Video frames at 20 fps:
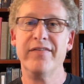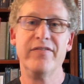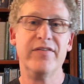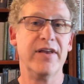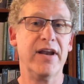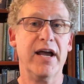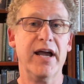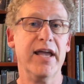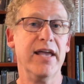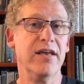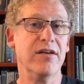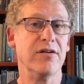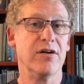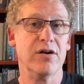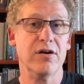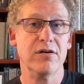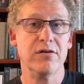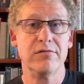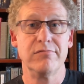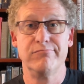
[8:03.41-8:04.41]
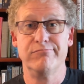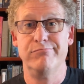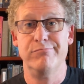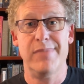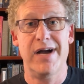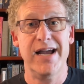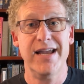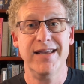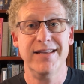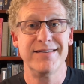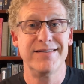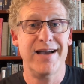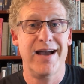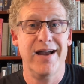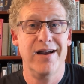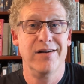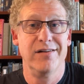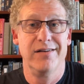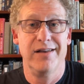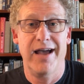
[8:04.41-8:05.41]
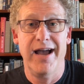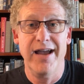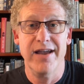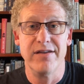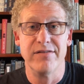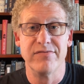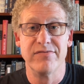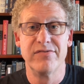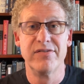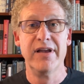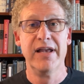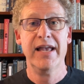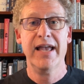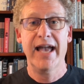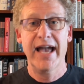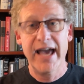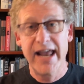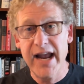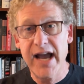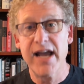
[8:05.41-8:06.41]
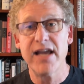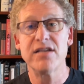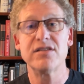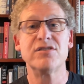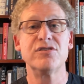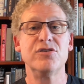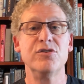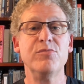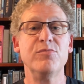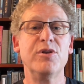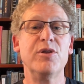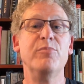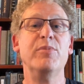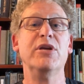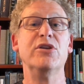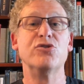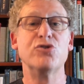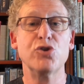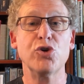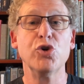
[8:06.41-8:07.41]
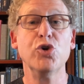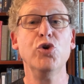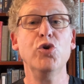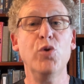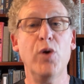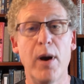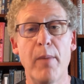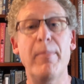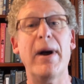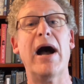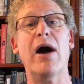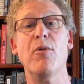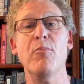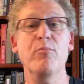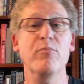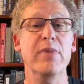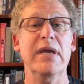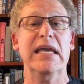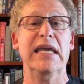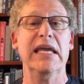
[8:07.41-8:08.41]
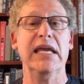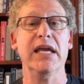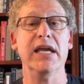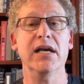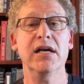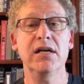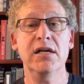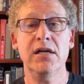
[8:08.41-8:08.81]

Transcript: that I had heard my entire life and I assumed to be true about me.